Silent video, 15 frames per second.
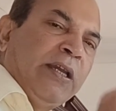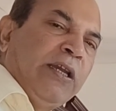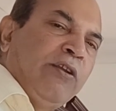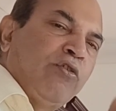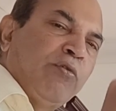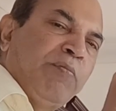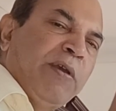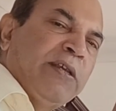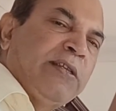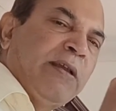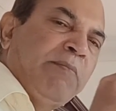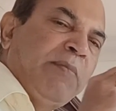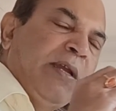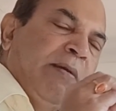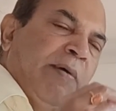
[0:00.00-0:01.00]
into base
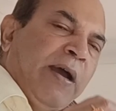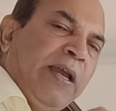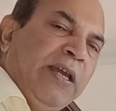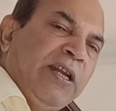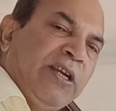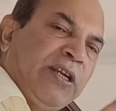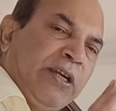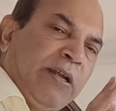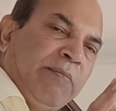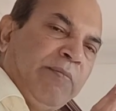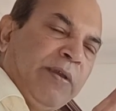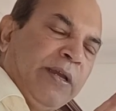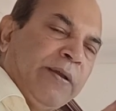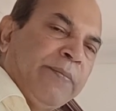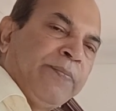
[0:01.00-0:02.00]
MVA by rated
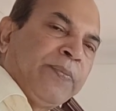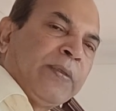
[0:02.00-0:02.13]
MVA.